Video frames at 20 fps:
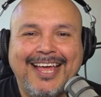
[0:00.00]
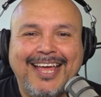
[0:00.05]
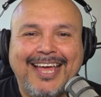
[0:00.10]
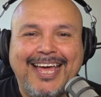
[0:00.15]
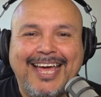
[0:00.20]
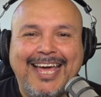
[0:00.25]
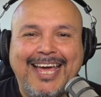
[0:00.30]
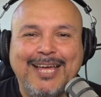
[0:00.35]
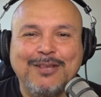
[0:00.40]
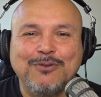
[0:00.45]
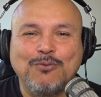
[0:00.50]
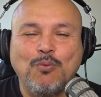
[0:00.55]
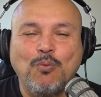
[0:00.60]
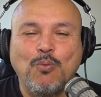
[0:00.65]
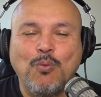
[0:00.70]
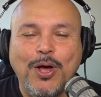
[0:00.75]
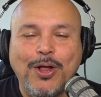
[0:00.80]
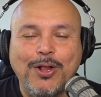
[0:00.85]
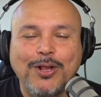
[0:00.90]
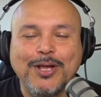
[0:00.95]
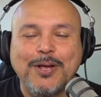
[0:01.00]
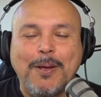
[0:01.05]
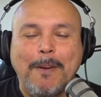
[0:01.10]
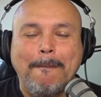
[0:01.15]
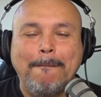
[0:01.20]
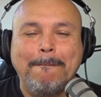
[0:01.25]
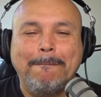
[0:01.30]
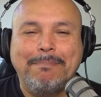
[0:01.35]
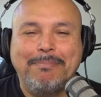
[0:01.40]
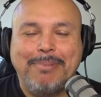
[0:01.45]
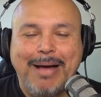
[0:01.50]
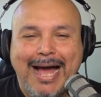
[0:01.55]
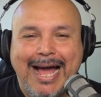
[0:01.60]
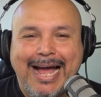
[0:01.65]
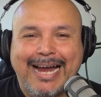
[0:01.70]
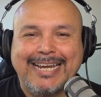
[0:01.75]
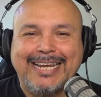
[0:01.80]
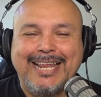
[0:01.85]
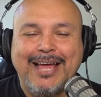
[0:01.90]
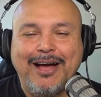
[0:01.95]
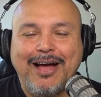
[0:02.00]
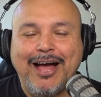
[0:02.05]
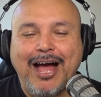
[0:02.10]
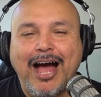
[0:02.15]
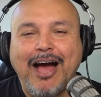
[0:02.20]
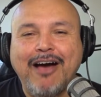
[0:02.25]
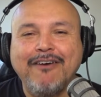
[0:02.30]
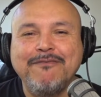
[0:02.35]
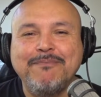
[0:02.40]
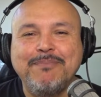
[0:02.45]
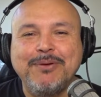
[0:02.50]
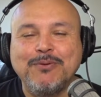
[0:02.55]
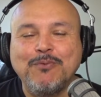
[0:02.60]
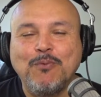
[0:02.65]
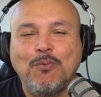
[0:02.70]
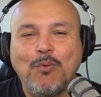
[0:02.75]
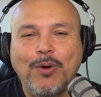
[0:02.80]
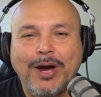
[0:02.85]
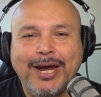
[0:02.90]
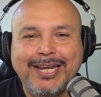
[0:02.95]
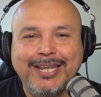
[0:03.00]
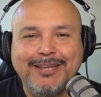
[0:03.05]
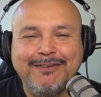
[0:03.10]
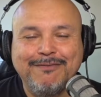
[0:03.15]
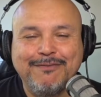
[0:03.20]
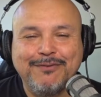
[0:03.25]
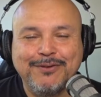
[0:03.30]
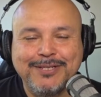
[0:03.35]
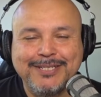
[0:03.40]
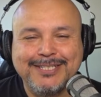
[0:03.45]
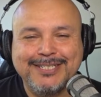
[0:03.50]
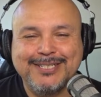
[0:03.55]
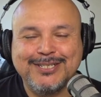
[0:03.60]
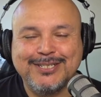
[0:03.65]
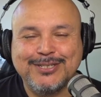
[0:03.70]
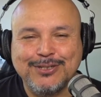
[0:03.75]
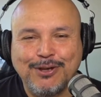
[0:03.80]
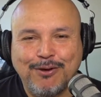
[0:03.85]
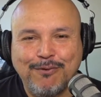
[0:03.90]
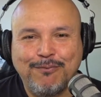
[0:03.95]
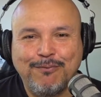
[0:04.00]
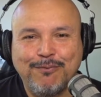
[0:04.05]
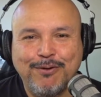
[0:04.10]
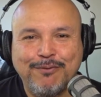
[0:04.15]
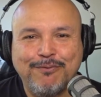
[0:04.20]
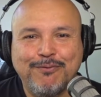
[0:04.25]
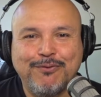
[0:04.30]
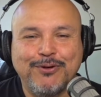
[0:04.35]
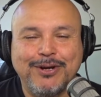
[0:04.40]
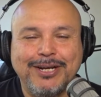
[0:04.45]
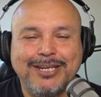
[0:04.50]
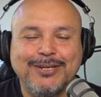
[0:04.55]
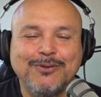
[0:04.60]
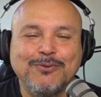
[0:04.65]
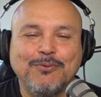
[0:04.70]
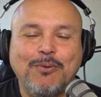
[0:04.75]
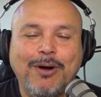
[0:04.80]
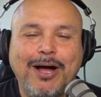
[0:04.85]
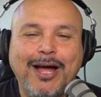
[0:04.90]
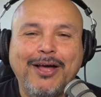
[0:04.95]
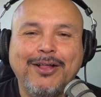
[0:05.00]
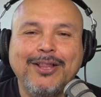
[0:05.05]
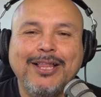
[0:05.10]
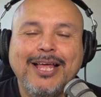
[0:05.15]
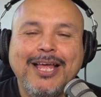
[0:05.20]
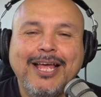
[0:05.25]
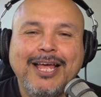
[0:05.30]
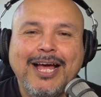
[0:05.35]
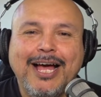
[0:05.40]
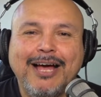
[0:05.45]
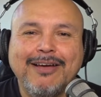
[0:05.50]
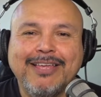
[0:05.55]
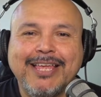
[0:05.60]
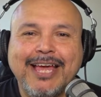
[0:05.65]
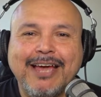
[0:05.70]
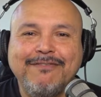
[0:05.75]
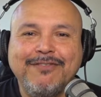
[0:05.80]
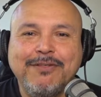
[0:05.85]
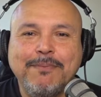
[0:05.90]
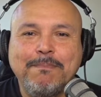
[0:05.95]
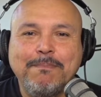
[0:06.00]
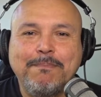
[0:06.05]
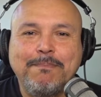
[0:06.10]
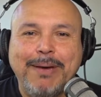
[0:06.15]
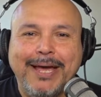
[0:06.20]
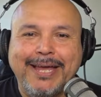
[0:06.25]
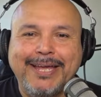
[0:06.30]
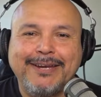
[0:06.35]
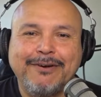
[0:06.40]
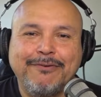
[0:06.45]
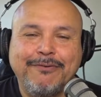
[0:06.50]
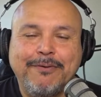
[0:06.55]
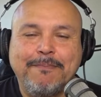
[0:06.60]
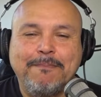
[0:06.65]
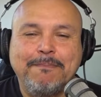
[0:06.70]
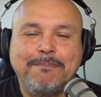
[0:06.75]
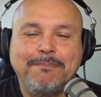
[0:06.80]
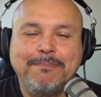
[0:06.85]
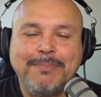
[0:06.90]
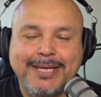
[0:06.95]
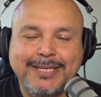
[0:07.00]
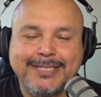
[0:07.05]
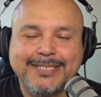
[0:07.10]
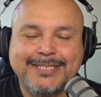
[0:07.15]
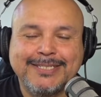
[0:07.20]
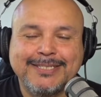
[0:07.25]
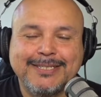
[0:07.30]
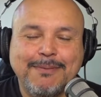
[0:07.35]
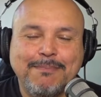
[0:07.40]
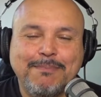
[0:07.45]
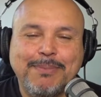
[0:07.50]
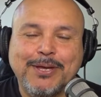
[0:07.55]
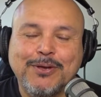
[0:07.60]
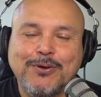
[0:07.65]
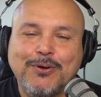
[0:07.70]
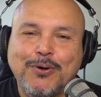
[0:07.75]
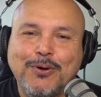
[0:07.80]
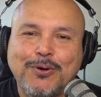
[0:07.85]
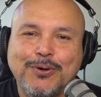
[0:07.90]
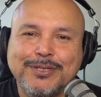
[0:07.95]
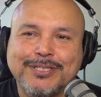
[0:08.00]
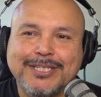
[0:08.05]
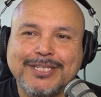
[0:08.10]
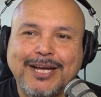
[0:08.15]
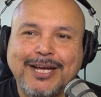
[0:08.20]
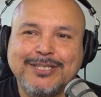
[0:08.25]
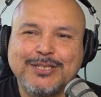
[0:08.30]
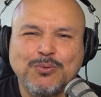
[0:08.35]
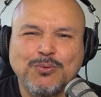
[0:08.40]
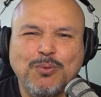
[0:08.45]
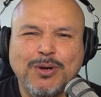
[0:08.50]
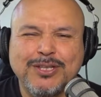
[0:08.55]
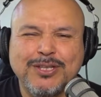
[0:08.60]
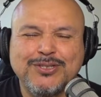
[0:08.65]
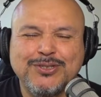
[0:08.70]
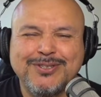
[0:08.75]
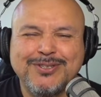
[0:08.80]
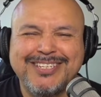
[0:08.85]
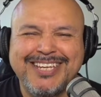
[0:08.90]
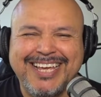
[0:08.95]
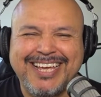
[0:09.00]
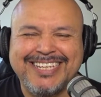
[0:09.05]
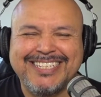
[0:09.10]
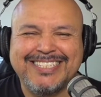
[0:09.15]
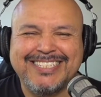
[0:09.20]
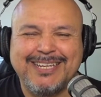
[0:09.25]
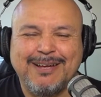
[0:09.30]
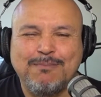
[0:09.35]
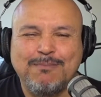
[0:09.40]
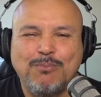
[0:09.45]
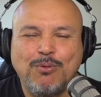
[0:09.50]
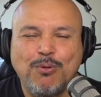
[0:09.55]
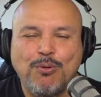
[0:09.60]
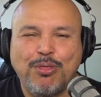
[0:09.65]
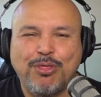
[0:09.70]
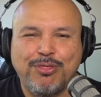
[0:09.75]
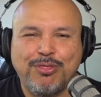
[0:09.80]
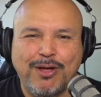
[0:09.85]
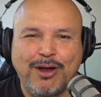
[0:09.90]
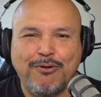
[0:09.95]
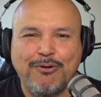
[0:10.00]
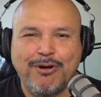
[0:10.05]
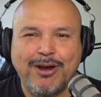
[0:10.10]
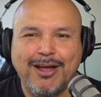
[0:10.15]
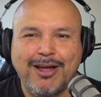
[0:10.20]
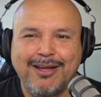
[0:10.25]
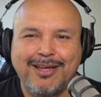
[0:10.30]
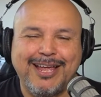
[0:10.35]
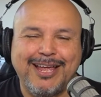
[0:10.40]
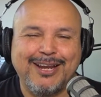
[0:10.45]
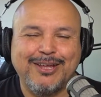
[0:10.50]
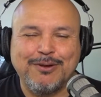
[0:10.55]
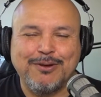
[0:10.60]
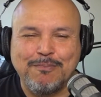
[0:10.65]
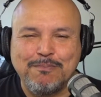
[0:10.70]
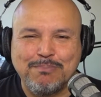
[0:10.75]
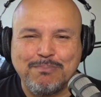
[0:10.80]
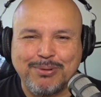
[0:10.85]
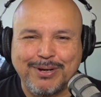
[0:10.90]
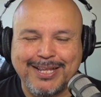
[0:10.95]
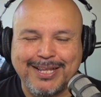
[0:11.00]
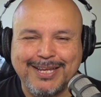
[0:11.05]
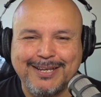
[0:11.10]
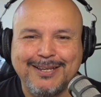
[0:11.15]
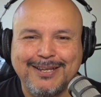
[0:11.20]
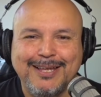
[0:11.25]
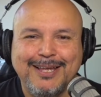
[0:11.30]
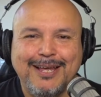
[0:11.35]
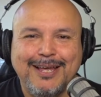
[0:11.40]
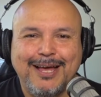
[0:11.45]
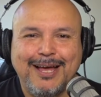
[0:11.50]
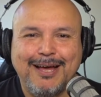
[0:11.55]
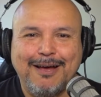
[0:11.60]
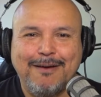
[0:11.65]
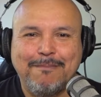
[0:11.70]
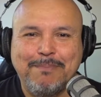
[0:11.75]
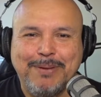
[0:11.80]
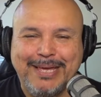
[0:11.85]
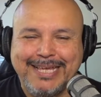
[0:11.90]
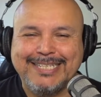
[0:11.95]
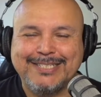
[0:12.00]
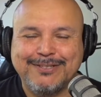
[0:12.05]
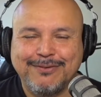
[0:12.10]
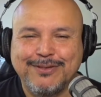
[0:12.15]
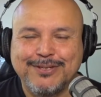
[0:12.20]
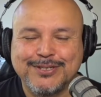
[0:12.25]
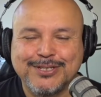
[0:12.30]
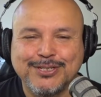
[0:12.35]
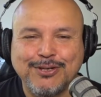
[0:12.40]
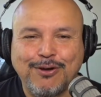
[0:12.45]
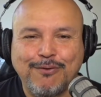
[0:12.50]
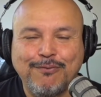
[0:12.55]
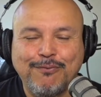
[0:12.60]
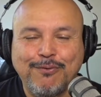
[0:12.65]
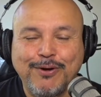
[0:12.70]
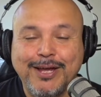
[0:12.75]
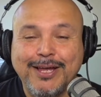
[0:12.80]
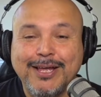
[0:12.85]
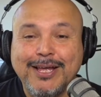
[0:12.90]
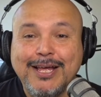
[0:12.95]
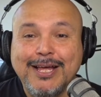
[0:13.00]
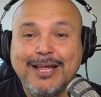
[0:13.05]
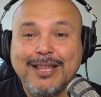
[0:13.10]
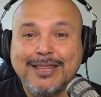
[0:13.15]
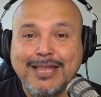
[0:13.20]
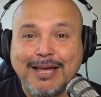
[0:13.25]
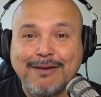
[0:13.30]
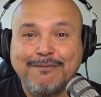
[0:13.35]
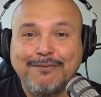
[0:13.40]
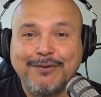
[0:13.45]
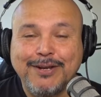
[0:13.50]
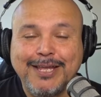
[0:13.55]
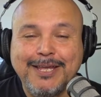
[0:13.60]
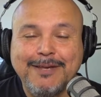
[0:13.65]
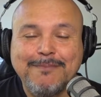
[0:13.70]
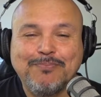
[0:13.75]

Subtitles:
And welcome back. Now, I've been waiting for this software for a little while. I gave the beta a miss because I just wanted to test a more thorough and complete piece of the software. Thankfully,